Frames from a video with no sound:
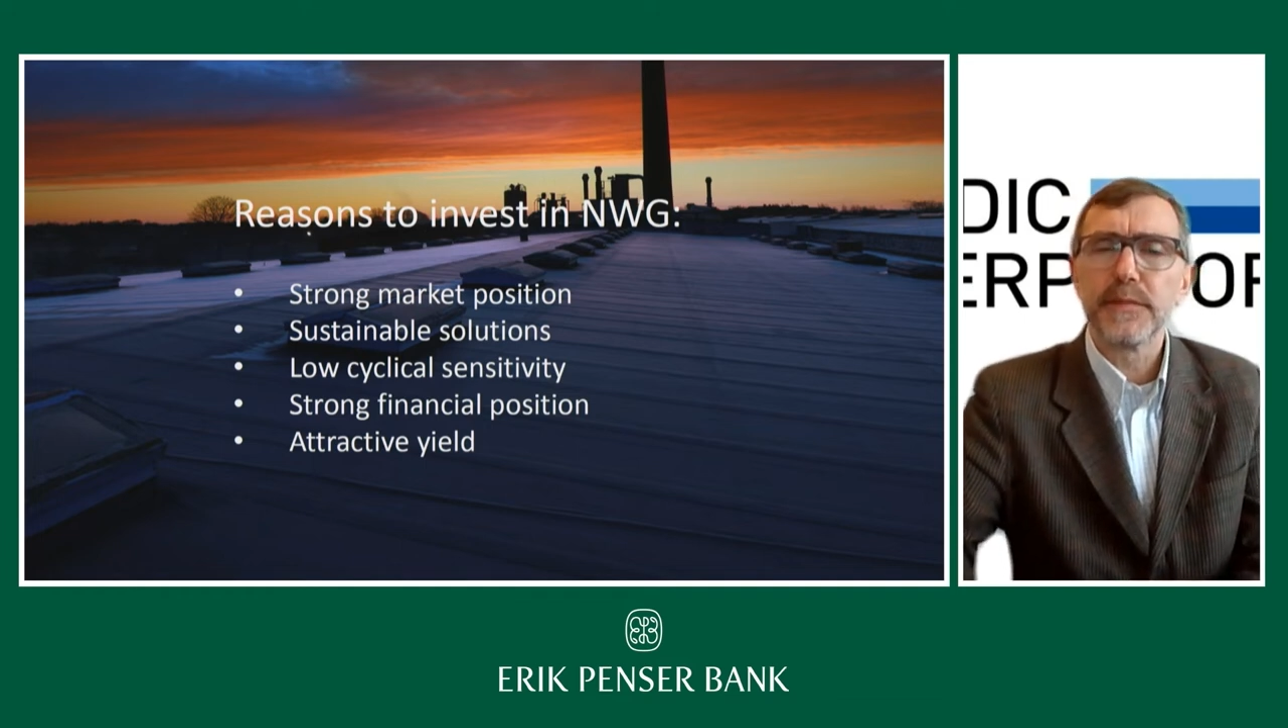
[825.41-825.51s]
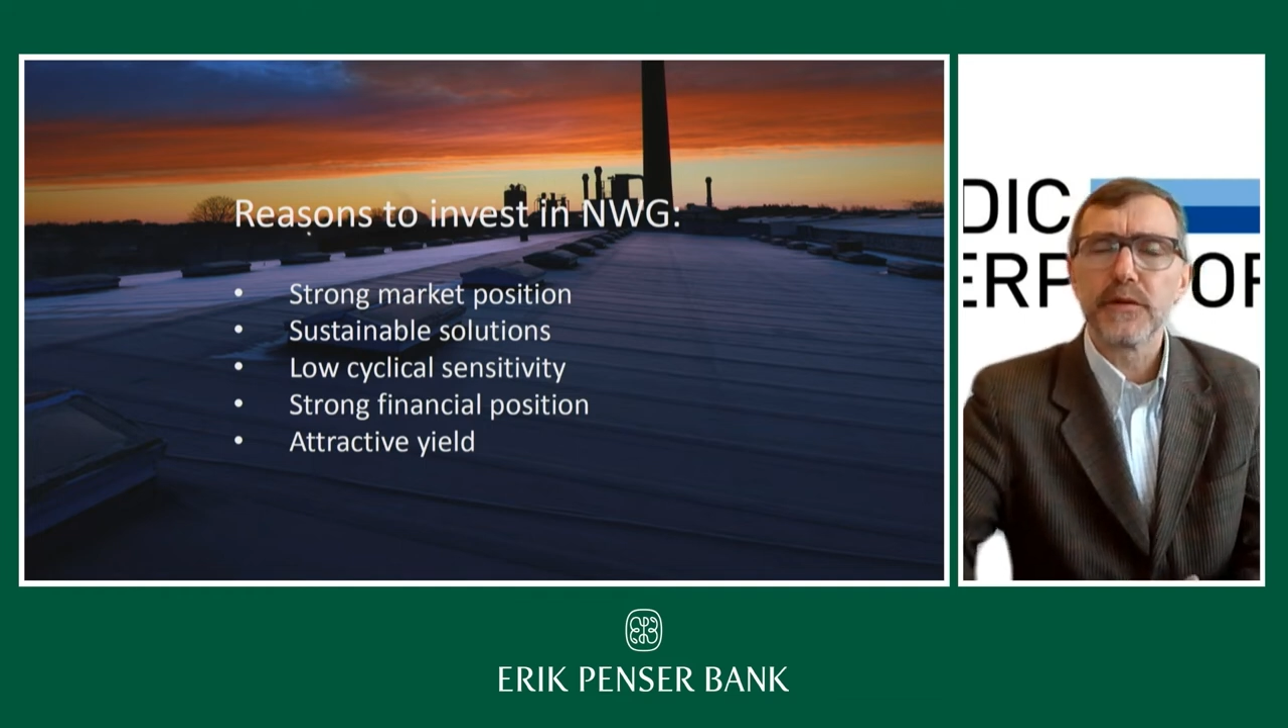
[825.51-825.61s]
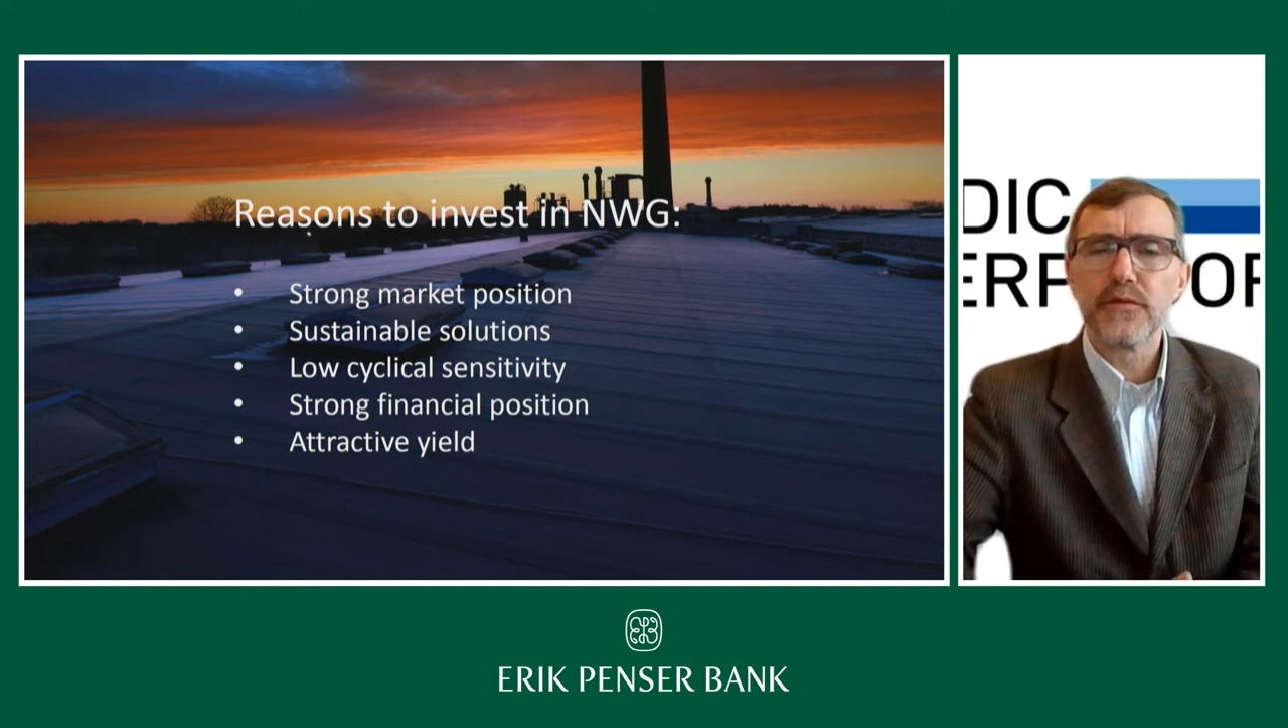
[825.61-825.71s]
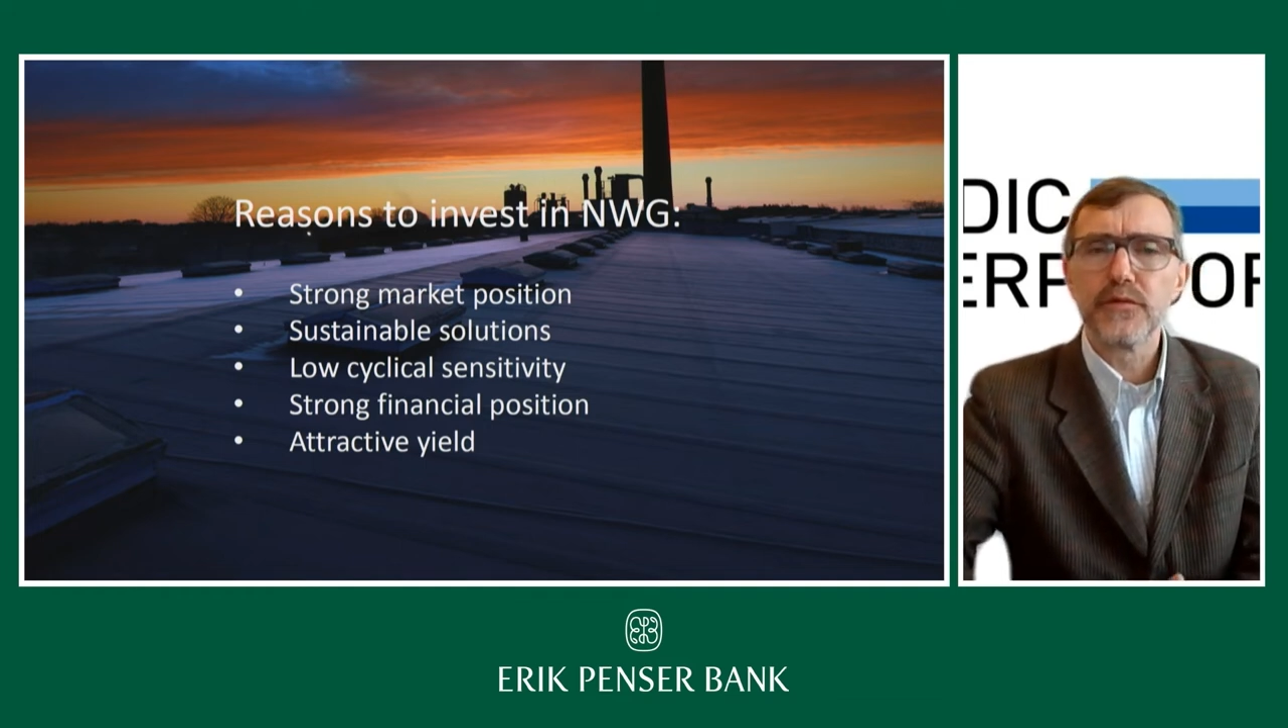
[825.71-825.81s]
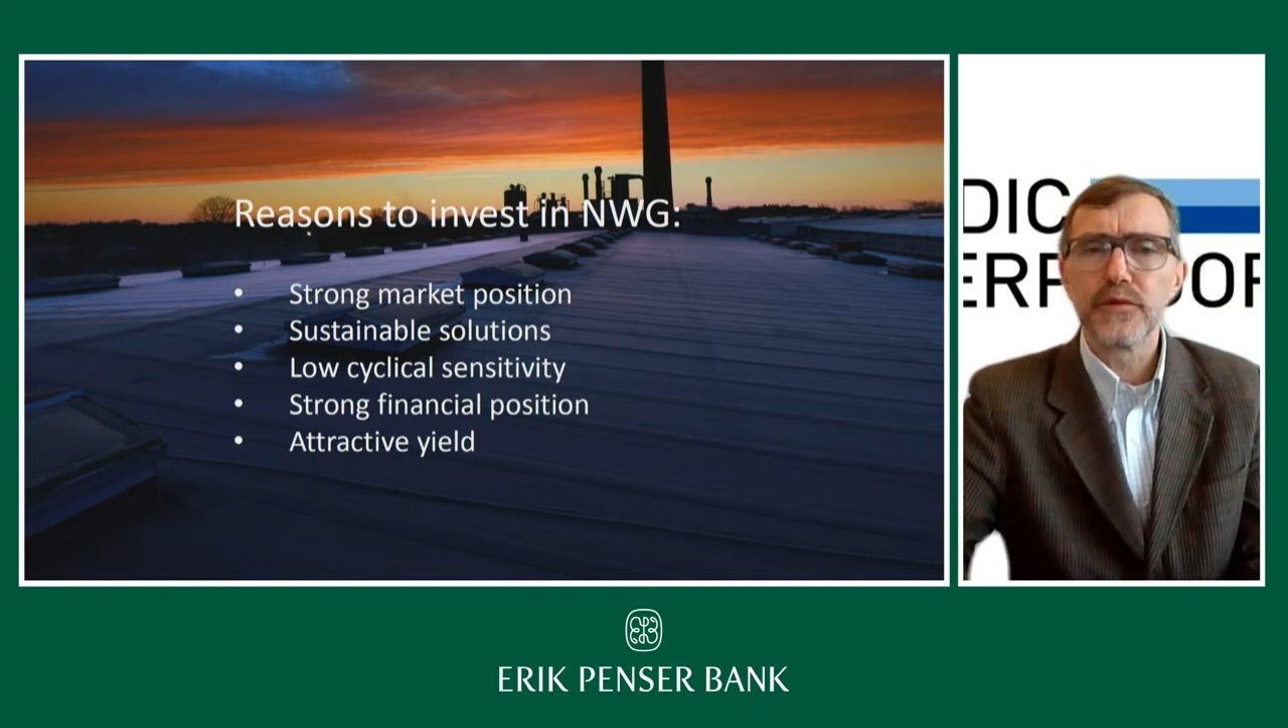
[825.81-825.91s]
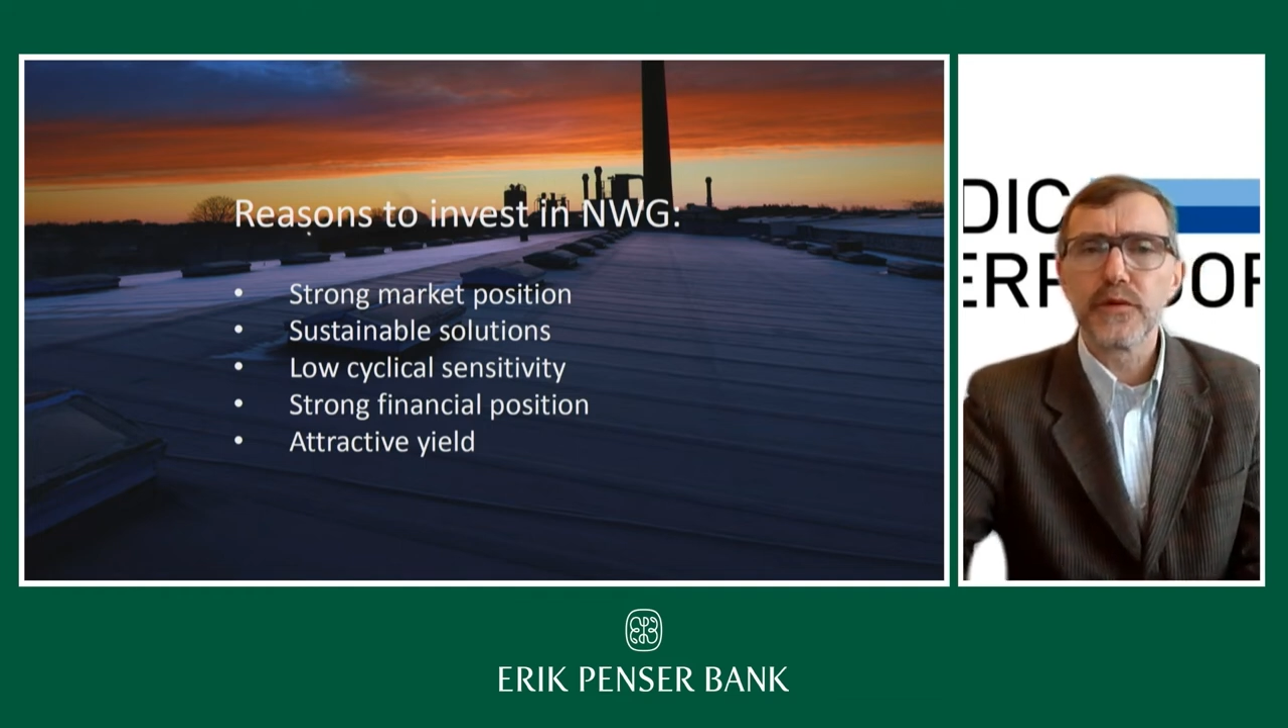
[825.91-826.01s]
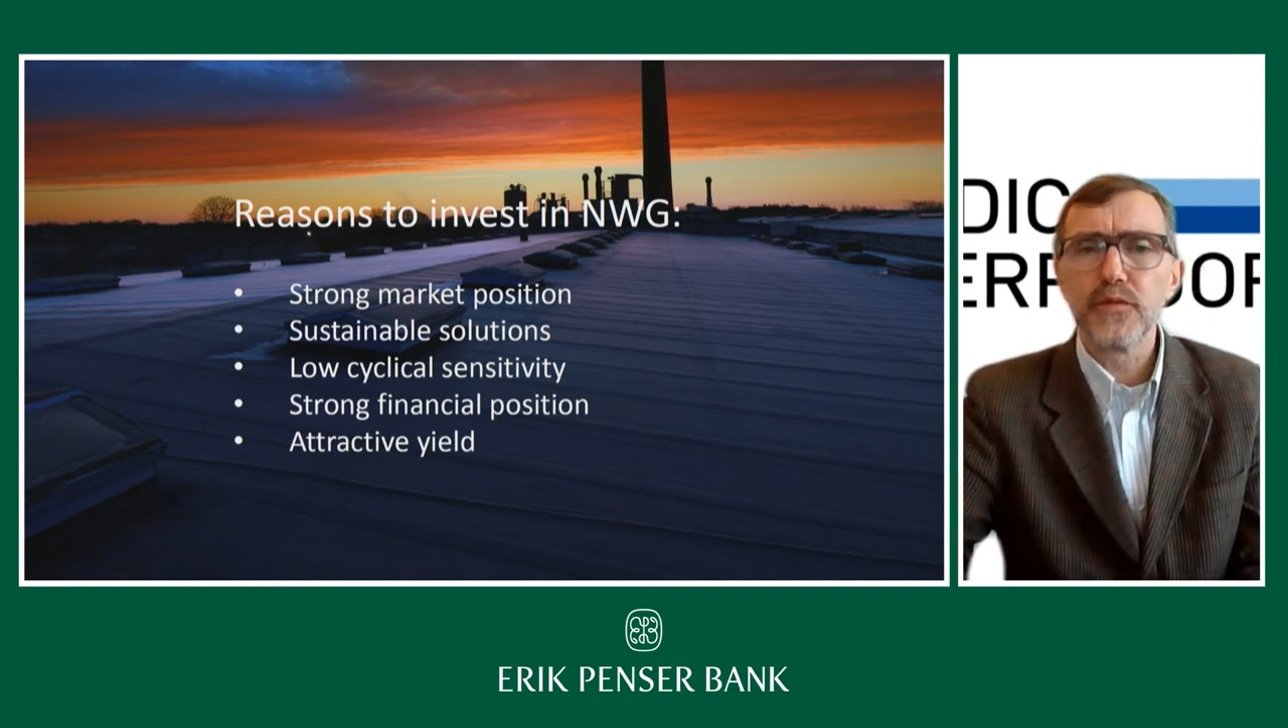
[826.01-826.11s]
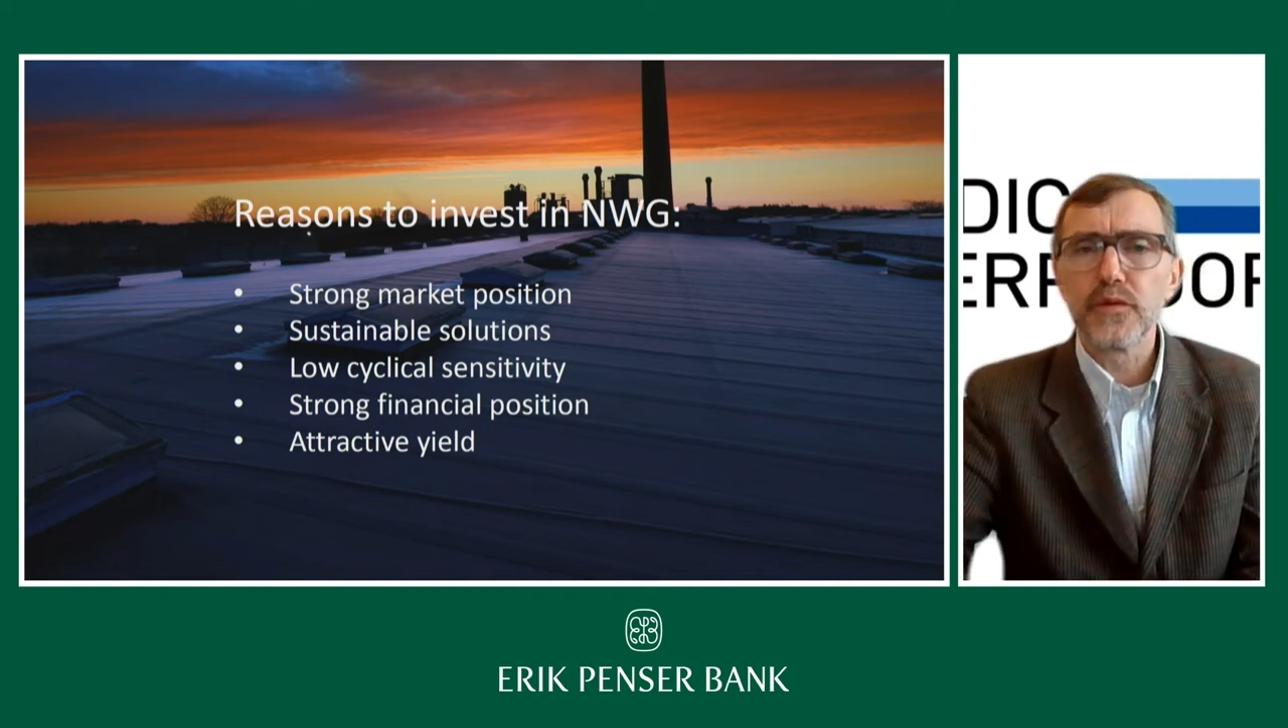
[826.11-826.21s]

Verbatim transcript: about Nordic